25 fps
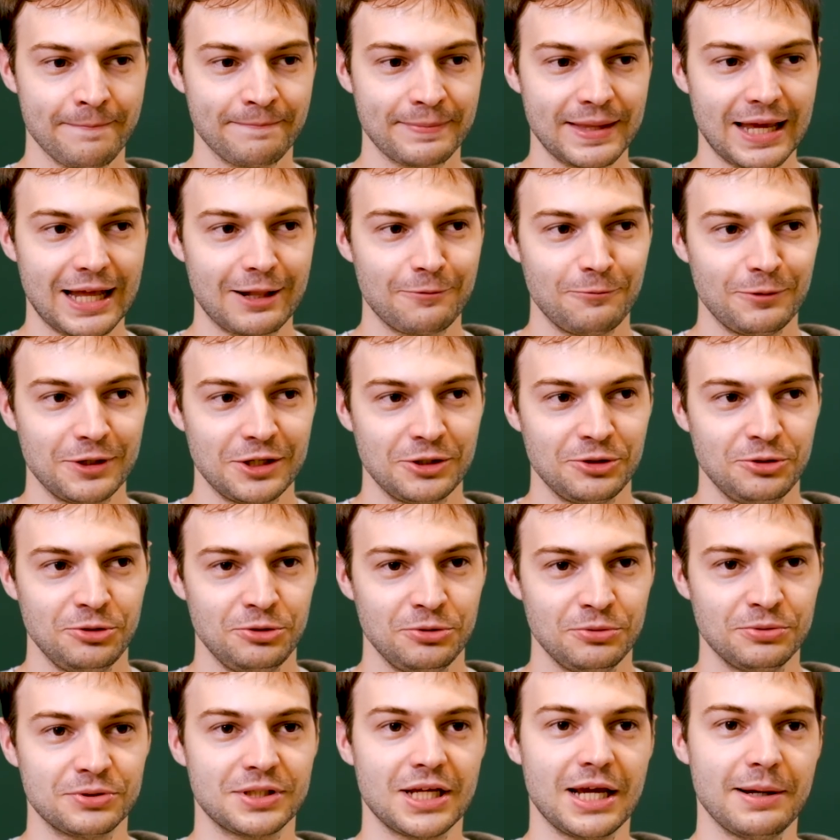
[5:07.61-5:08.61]
And when you
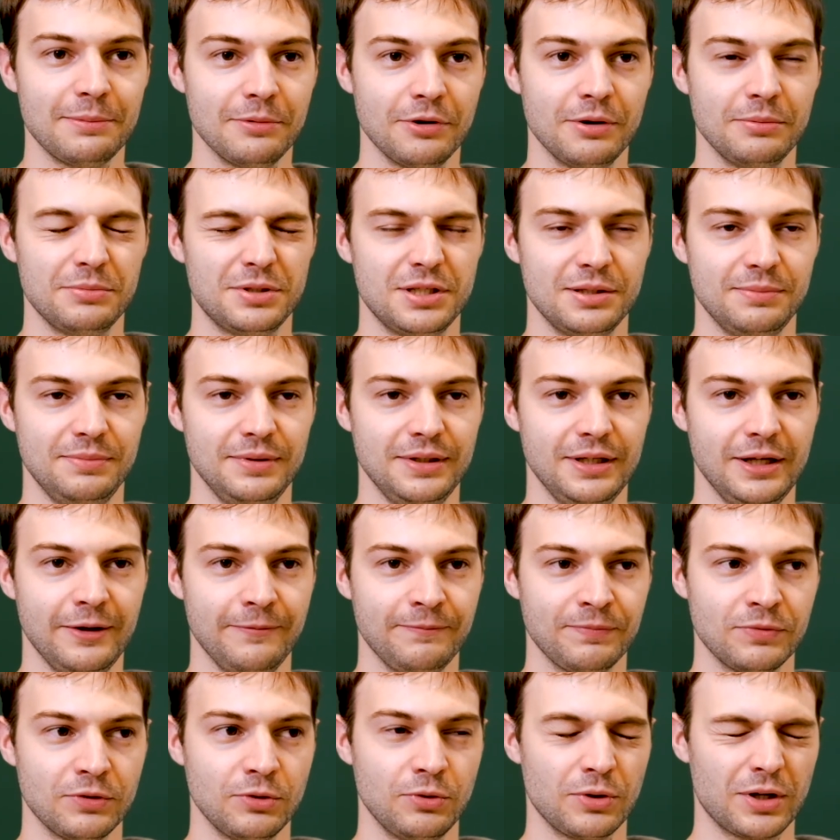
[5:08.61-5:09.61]
use EmoMTB,
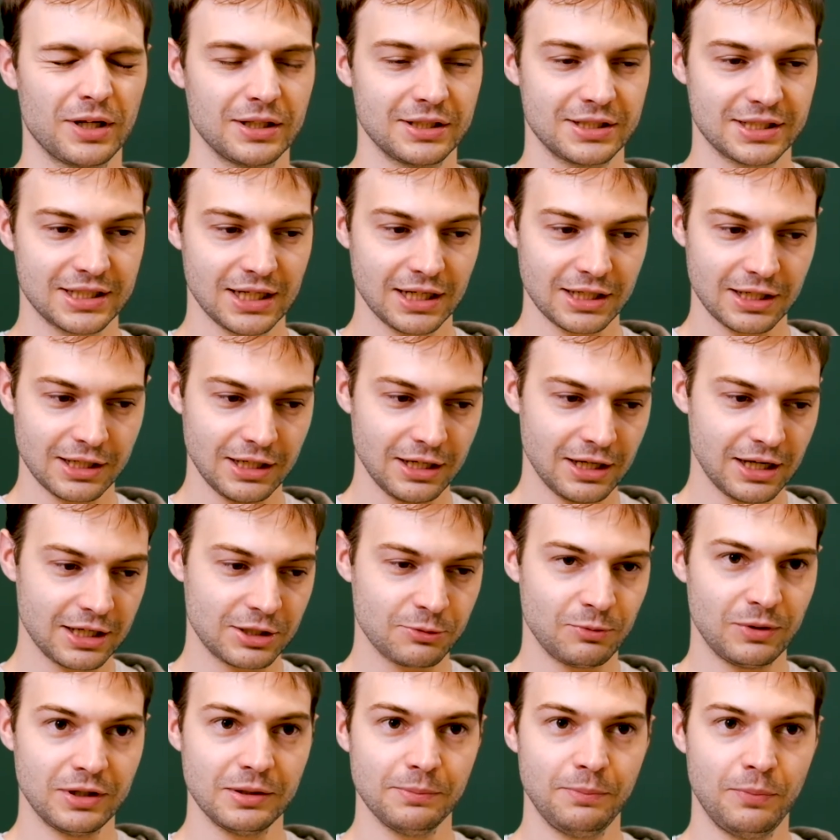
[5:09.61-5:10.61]
you can start at
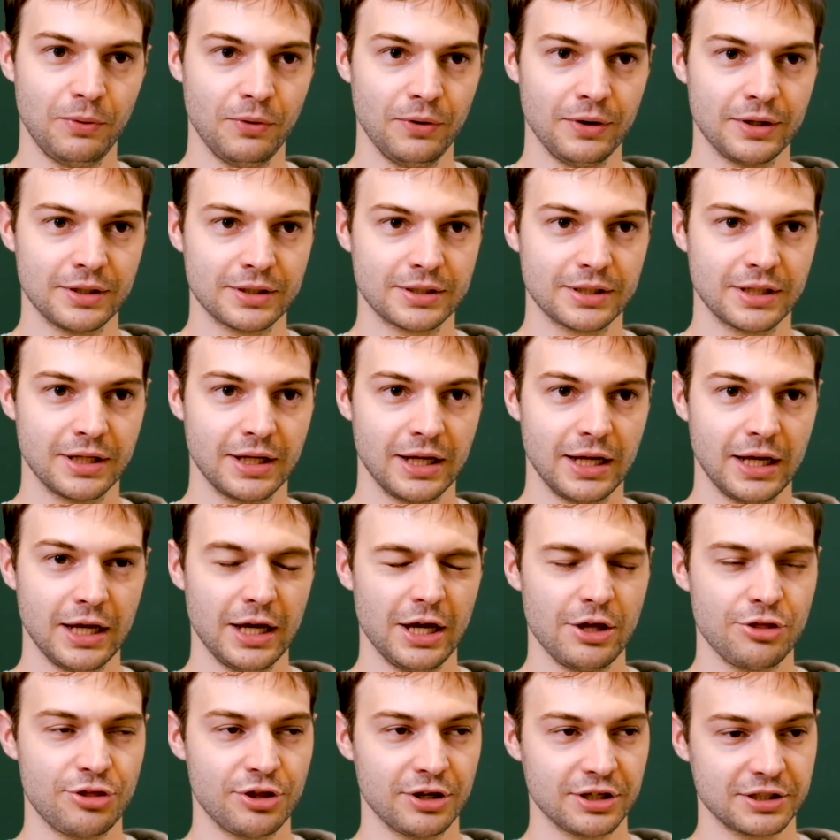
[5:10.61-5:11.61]
one point
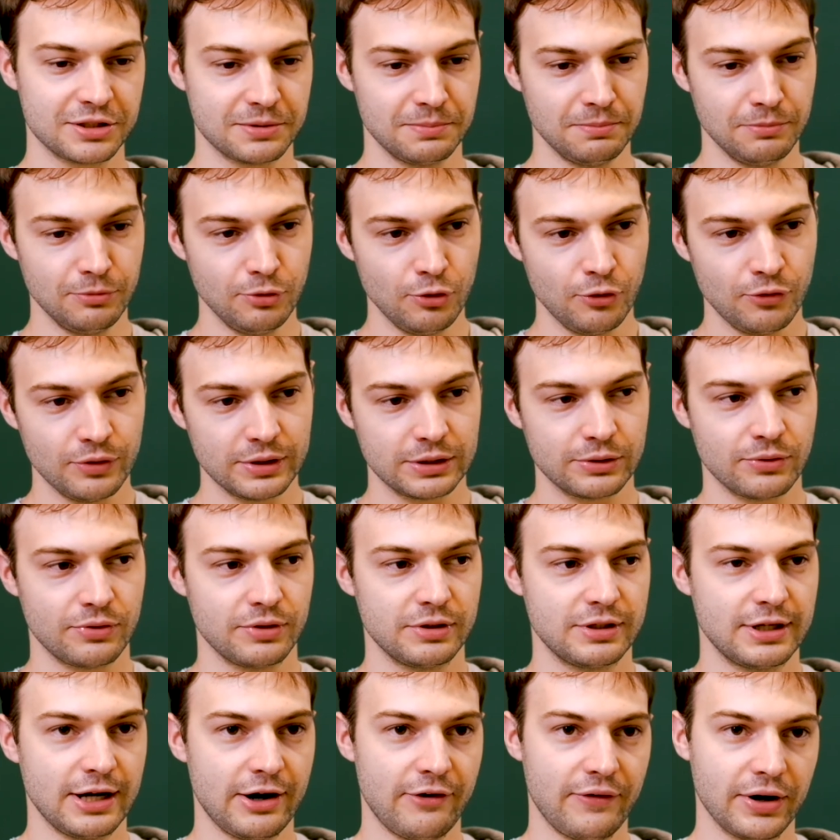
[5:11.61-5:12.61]
and just move into the
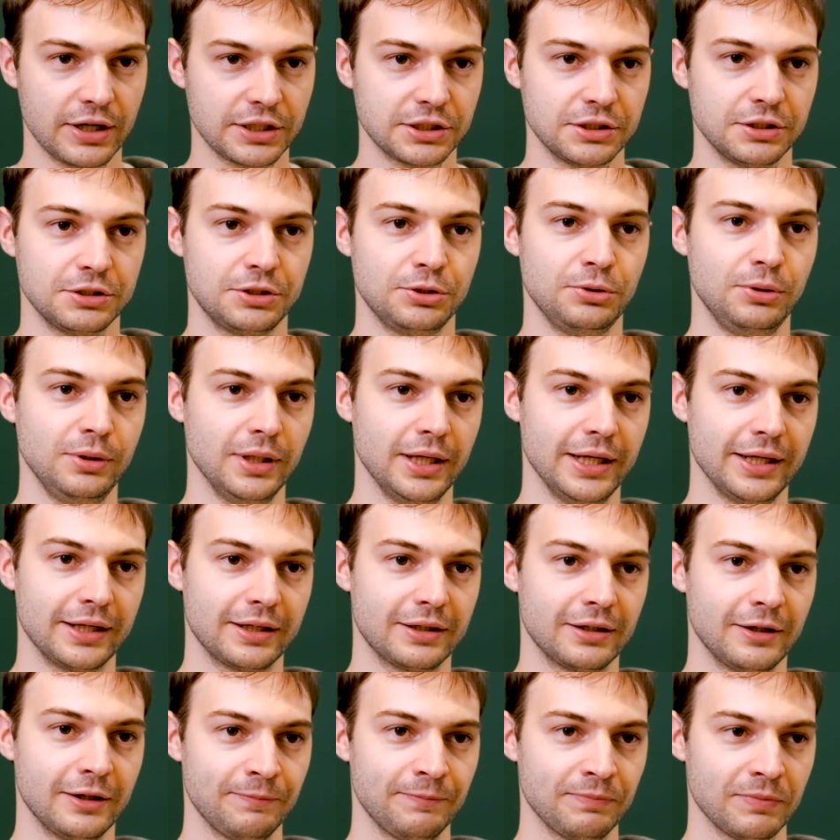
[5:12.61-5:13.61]
directions you like.
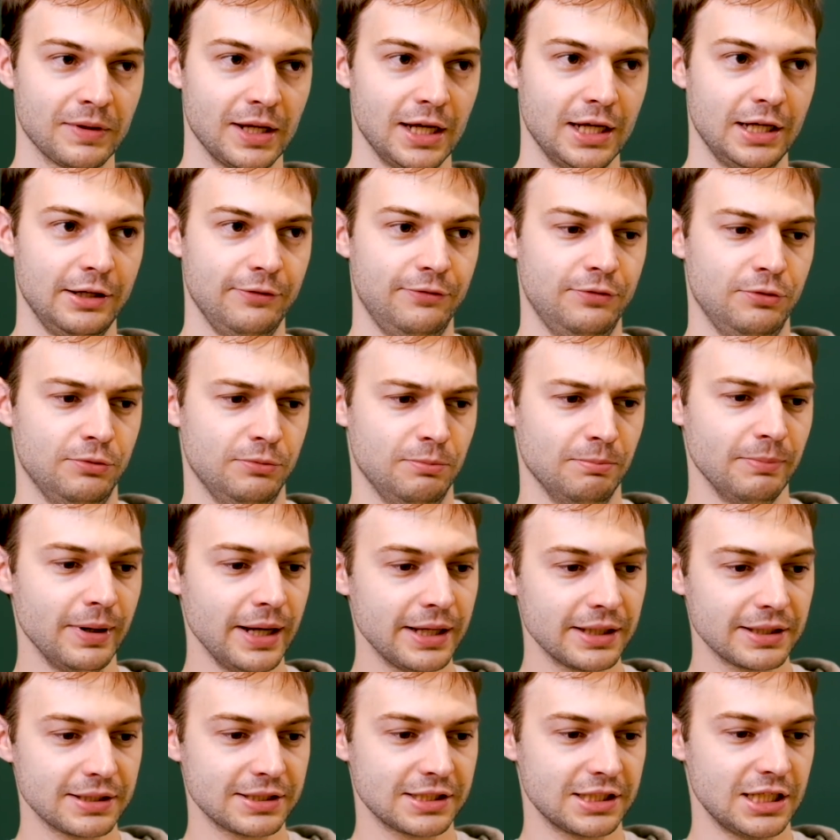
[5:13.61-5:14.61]
And if you made
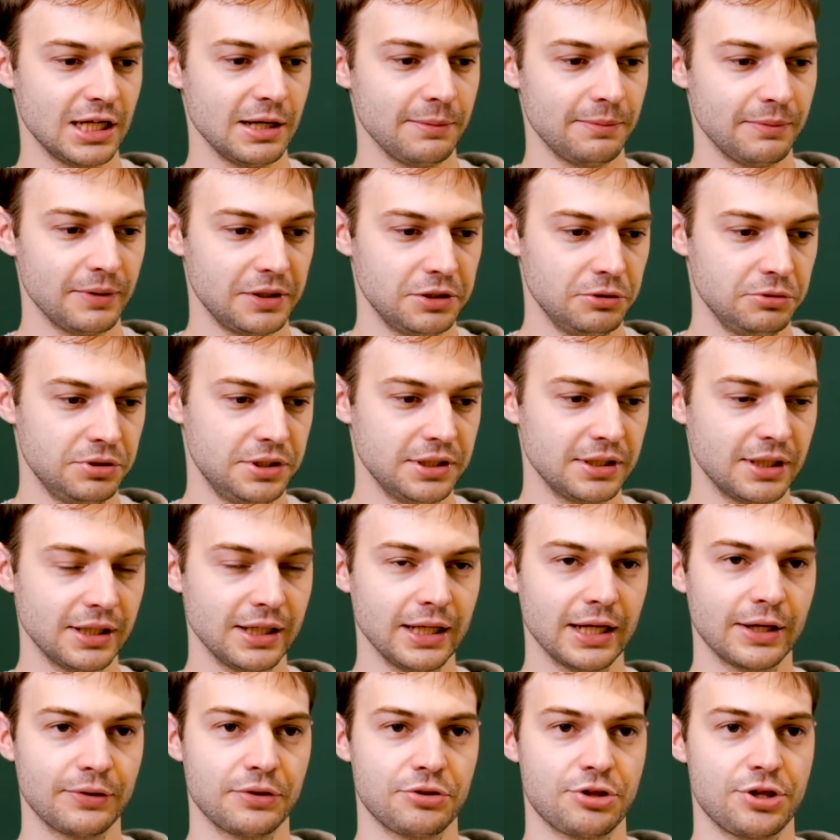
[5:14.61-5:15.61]
a step and you didn't
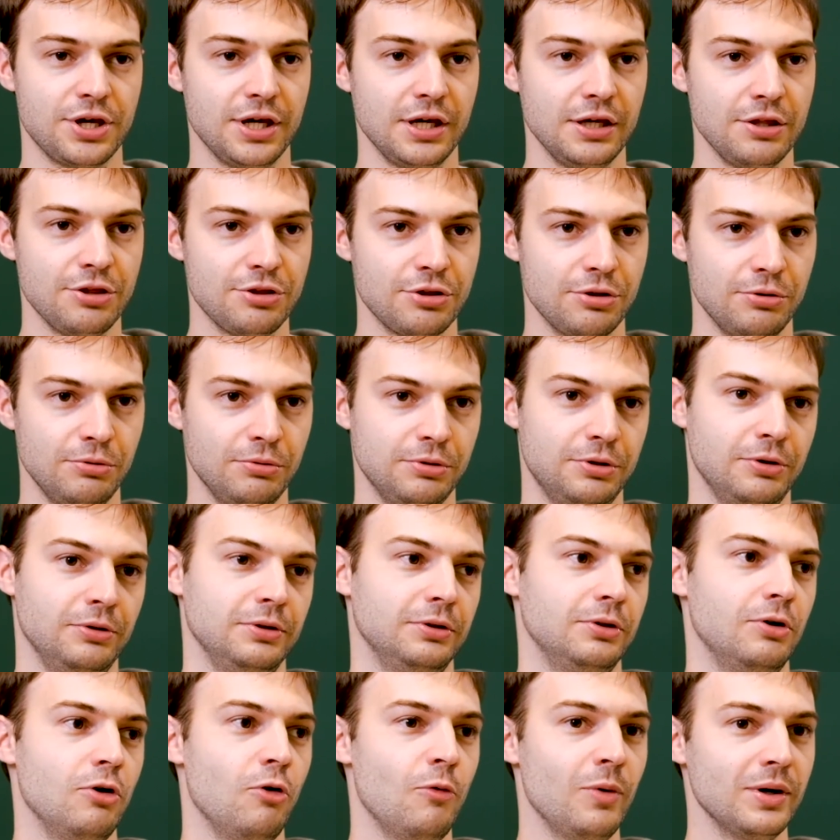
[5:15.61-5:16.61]
like the change, you could
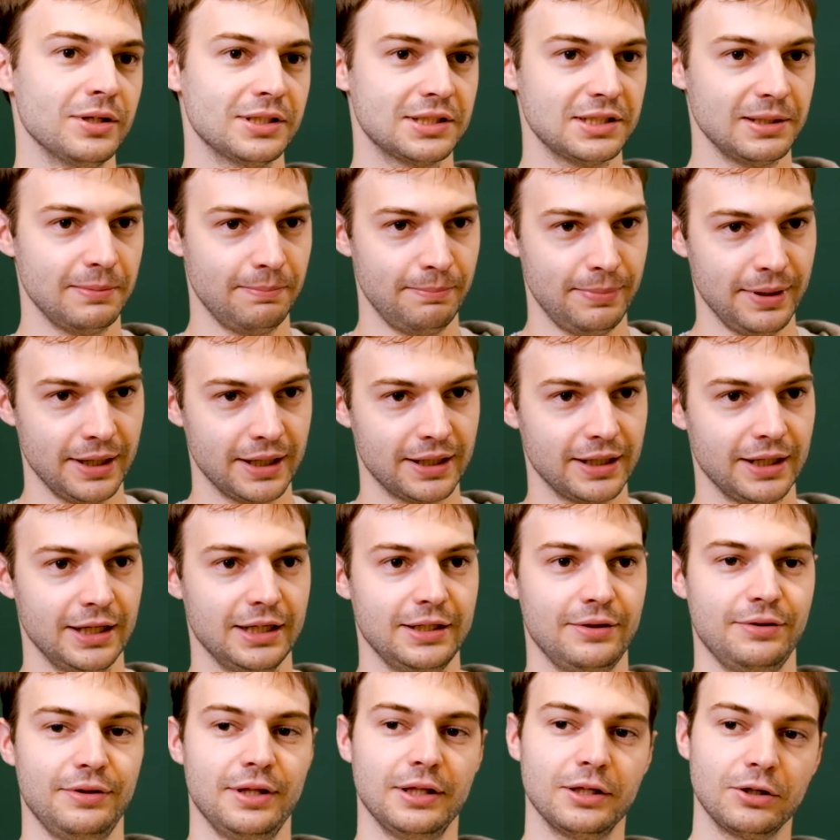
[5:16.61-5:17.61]
go one step back
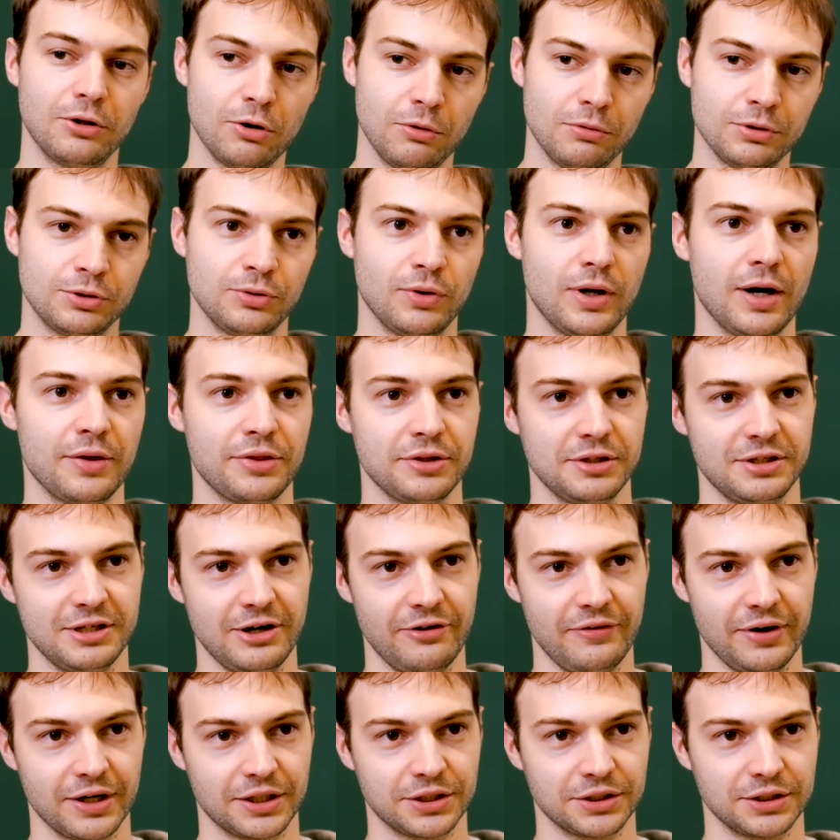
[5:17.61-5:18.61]
and then go into other
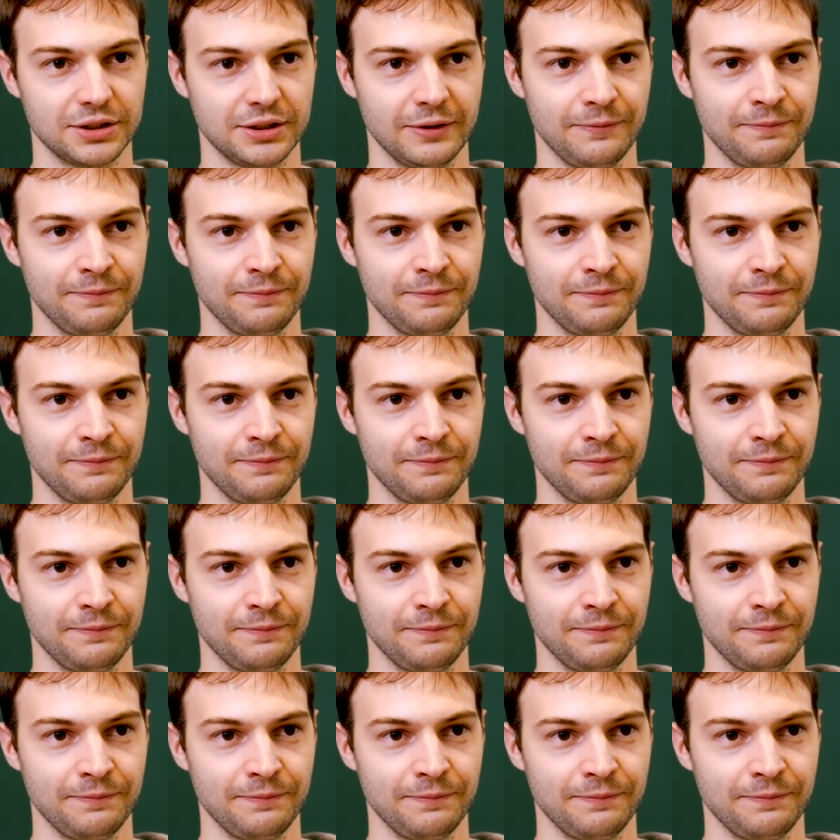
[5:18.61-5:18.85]
direction.